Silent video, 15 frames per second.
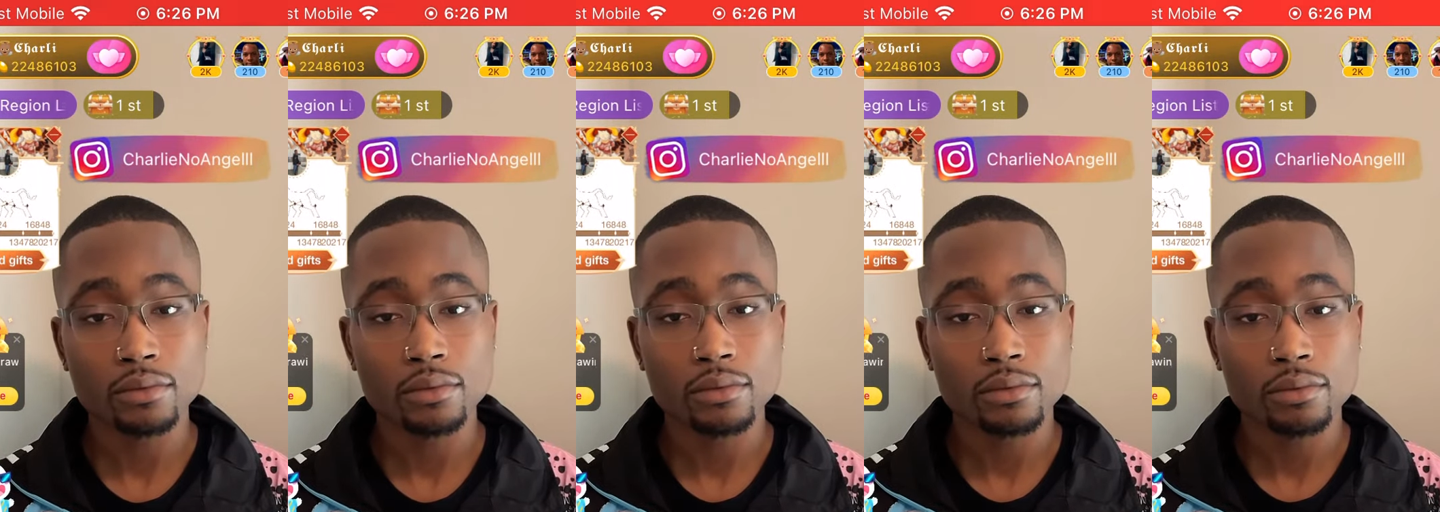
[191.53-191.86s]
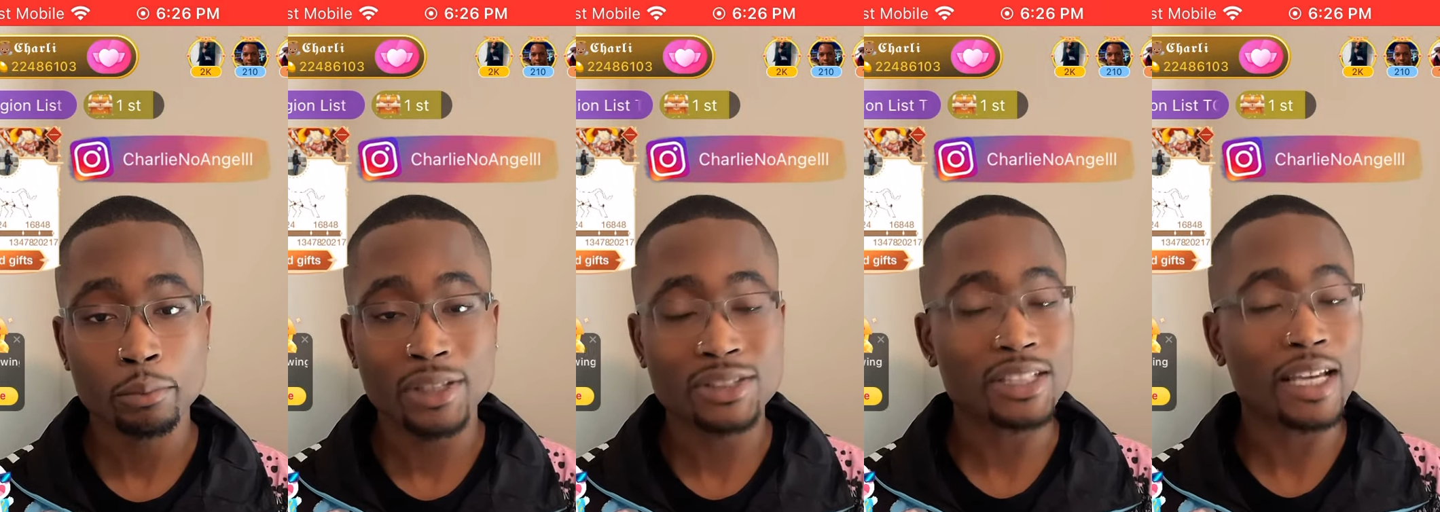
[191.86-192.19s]

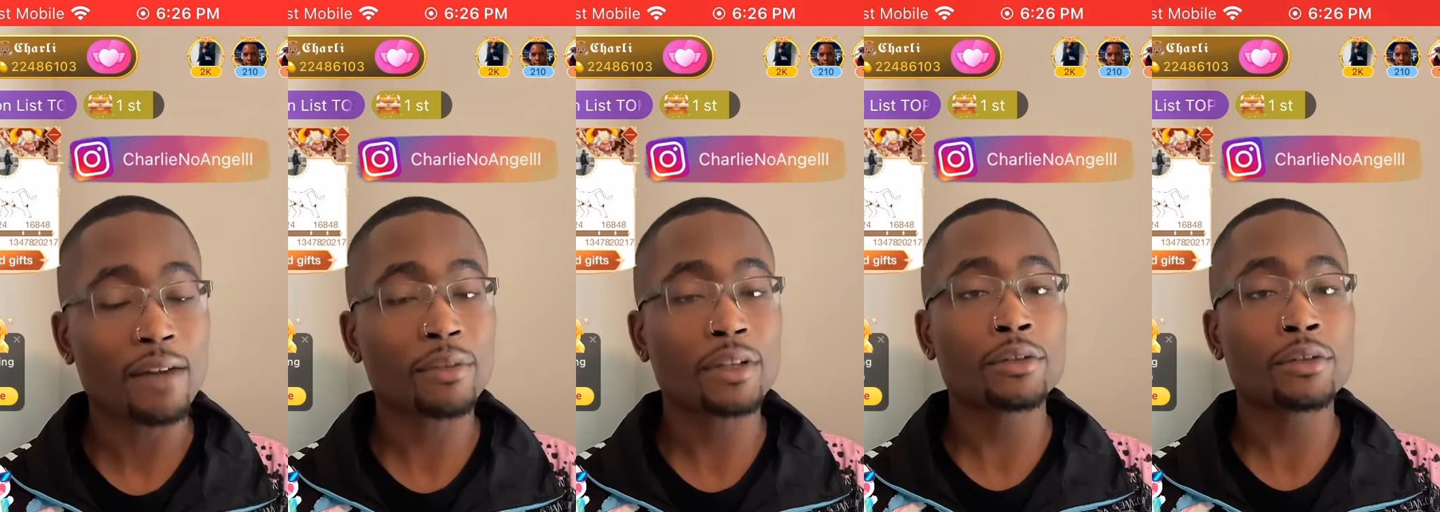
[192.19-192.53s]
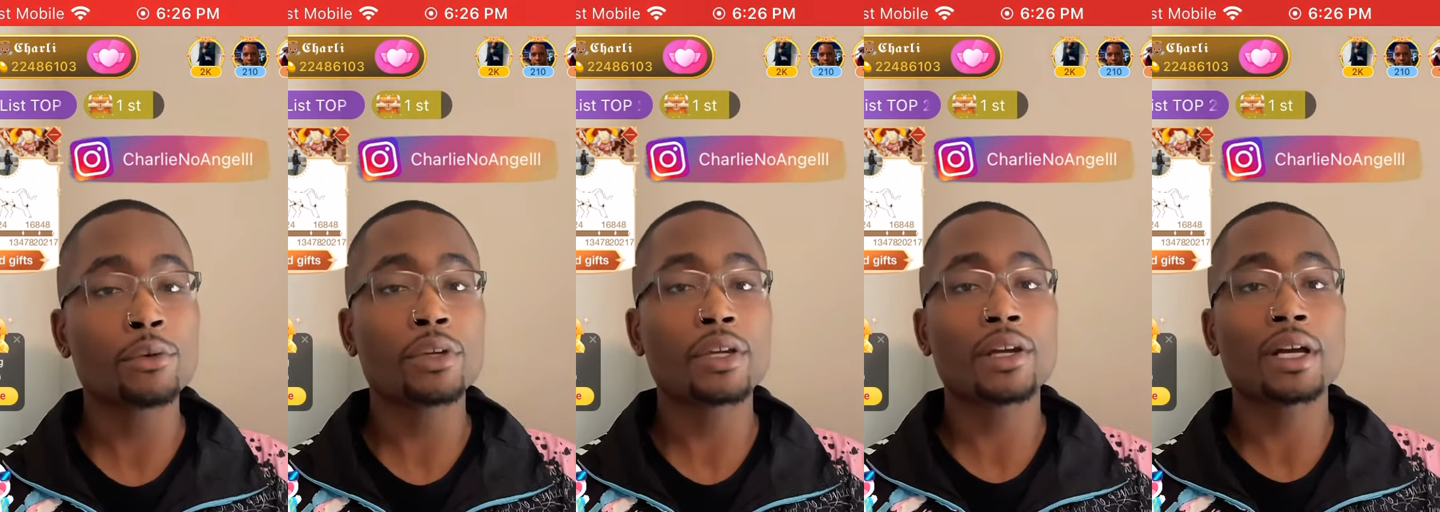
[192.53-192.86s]
Bitch, every new
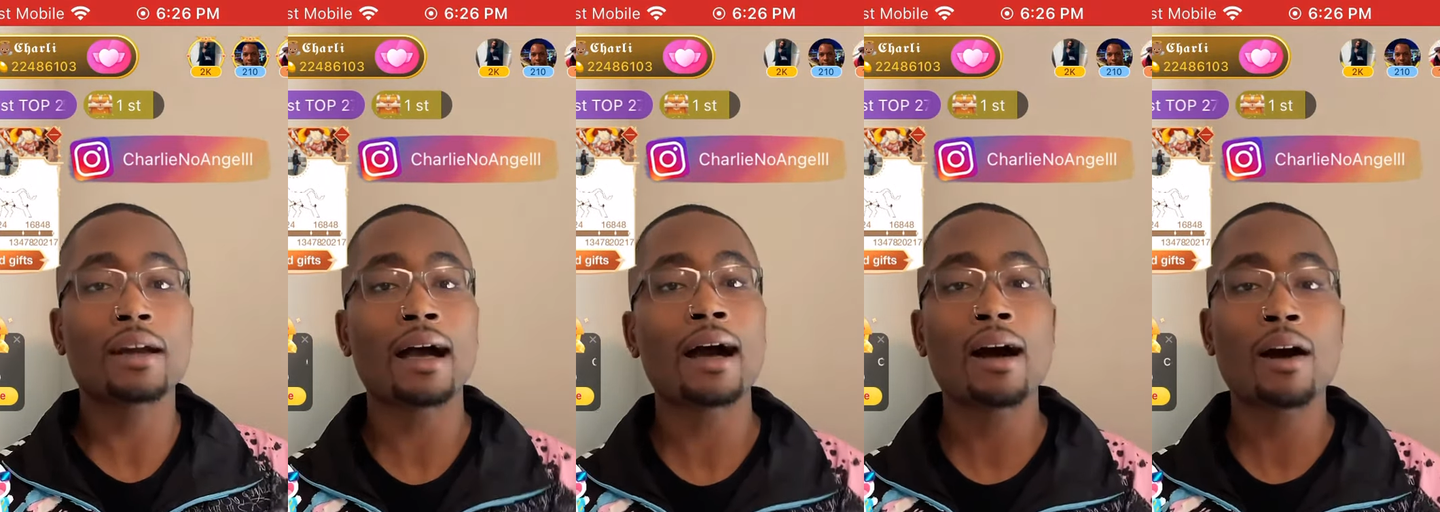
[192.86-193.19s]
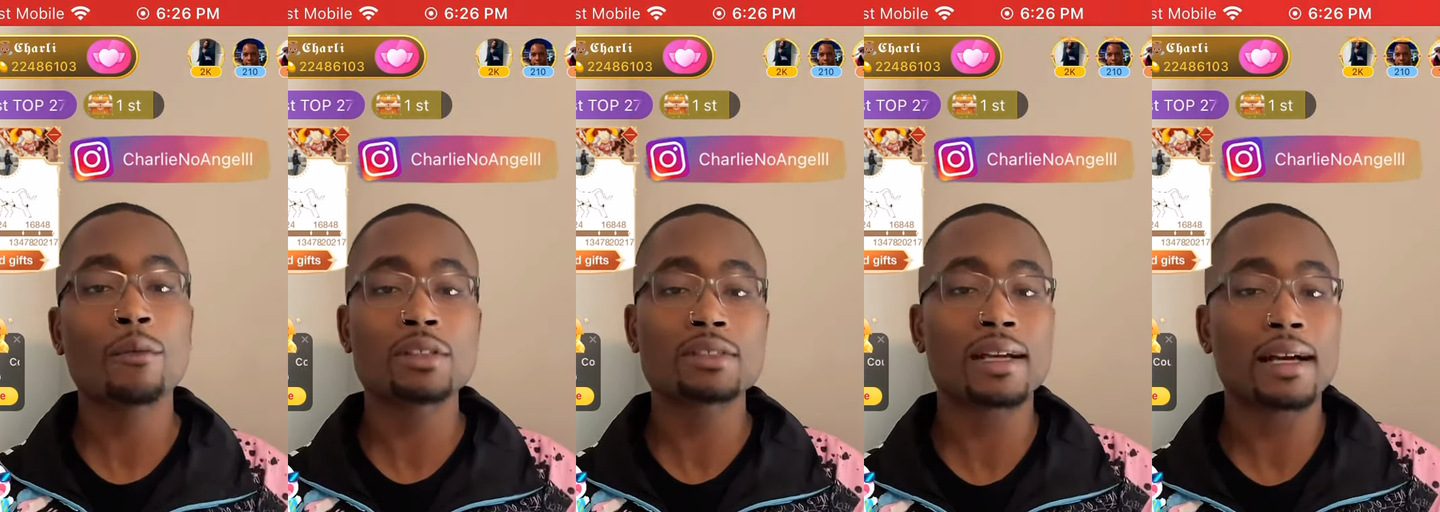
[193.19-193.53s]
year, I
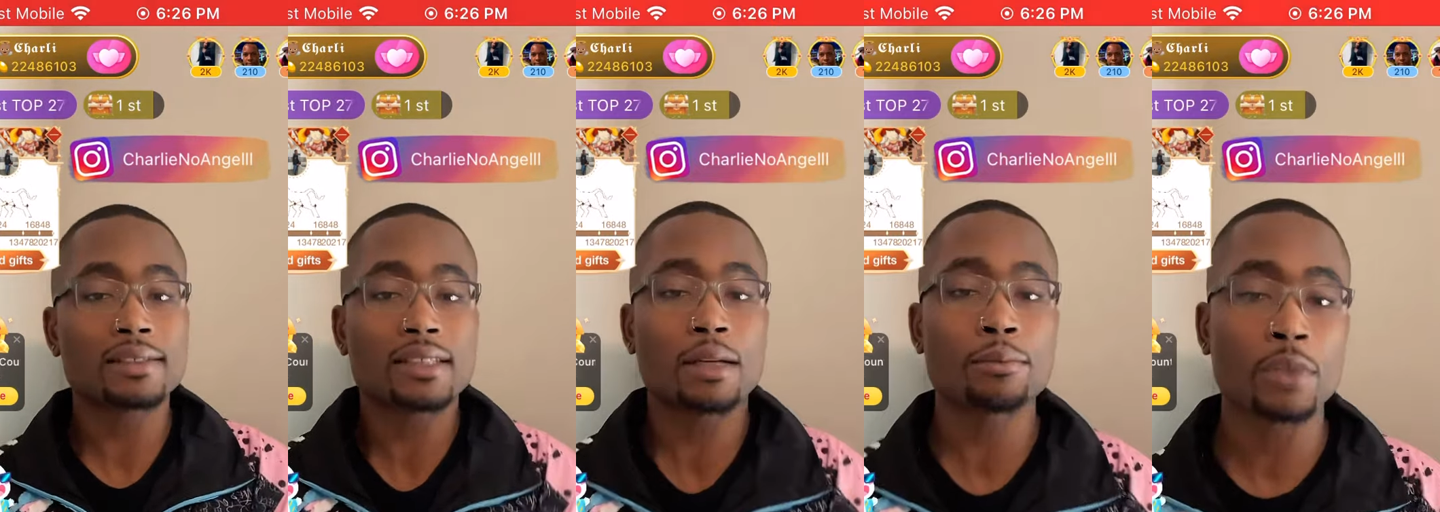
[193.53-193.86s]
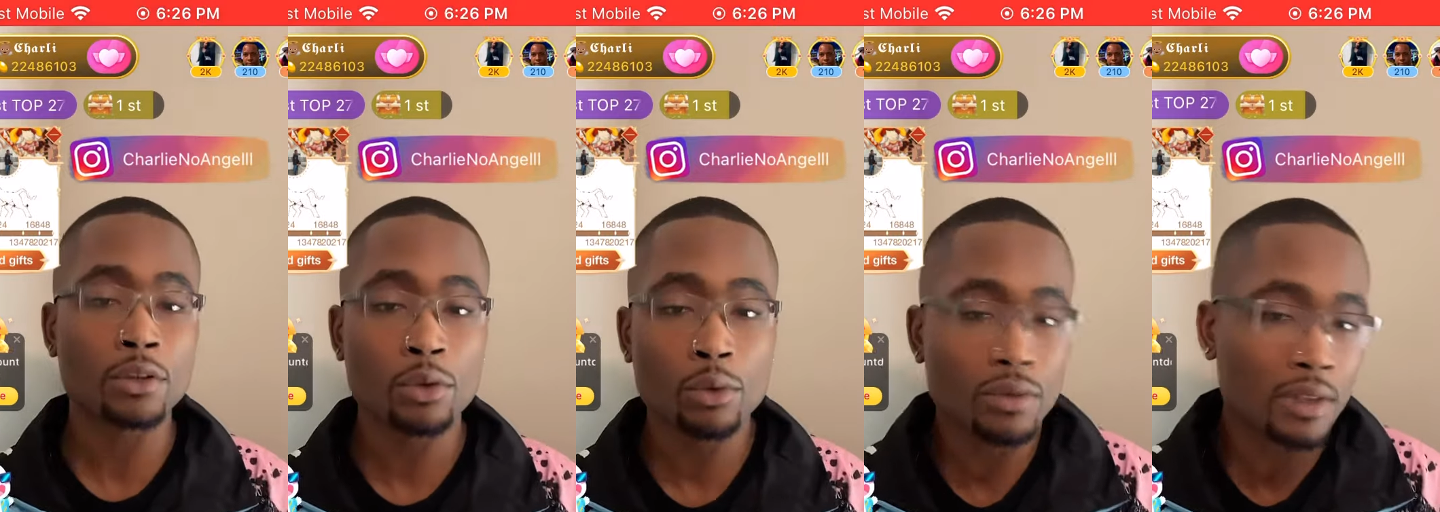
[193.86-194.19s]
always got something
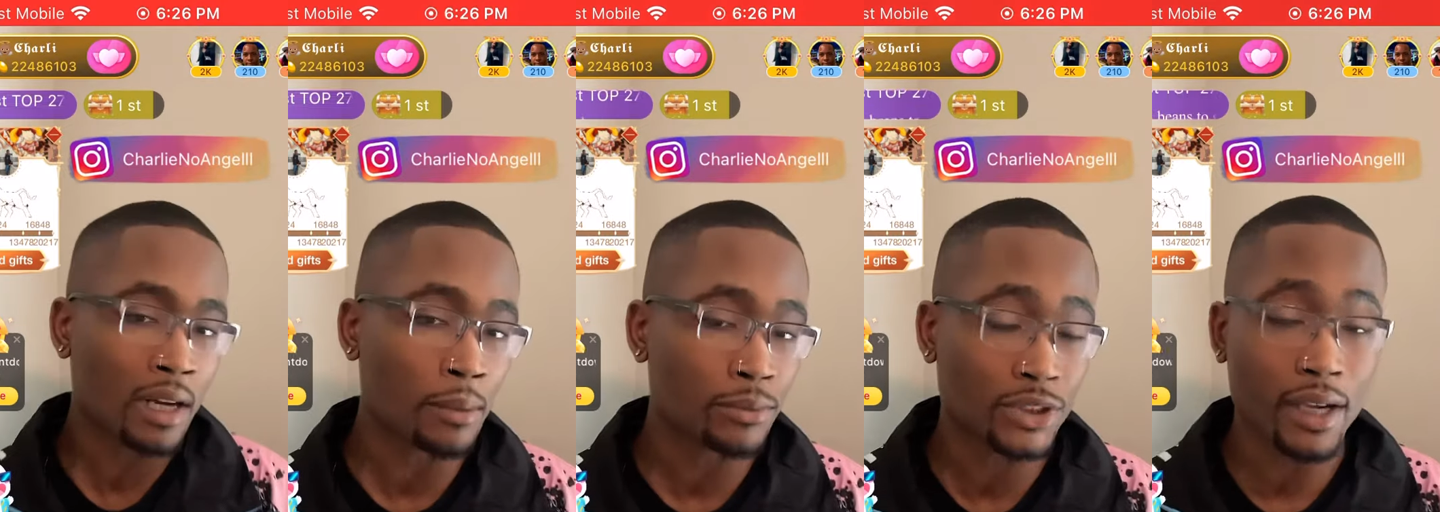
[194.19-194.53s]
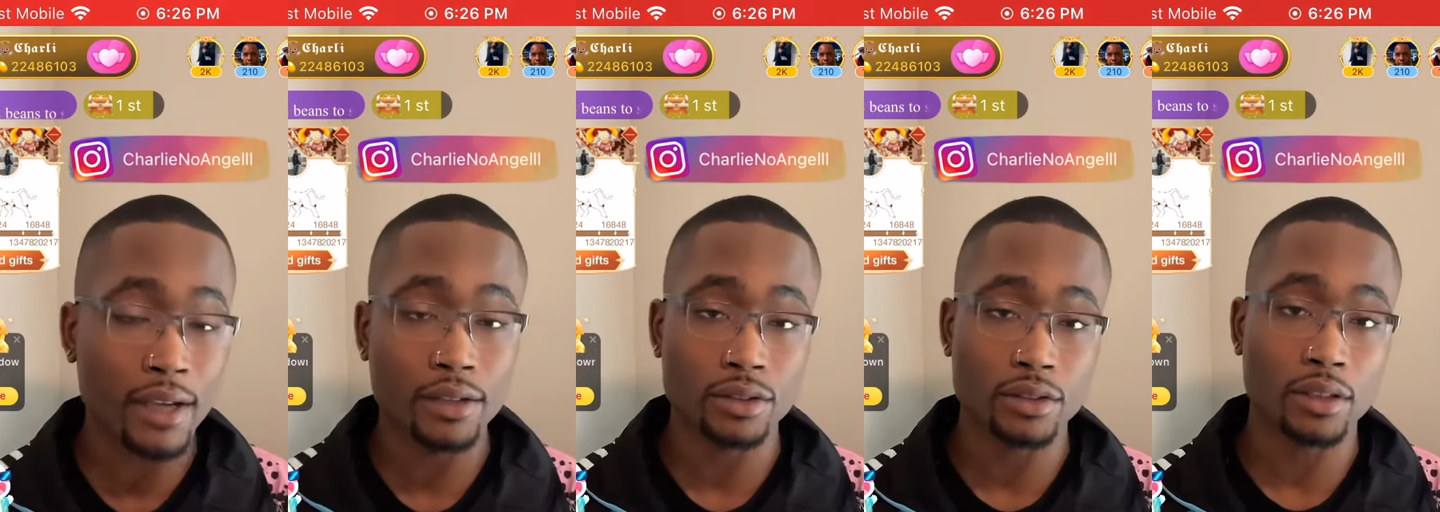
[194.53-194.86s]
new that I'm
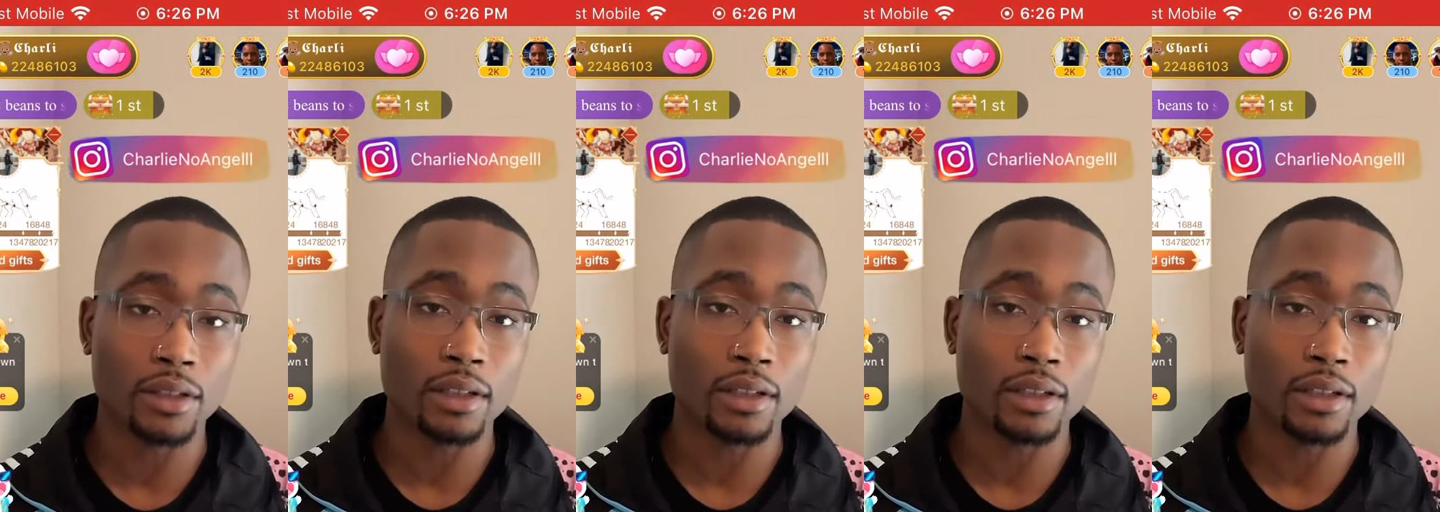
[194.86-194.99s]
changing.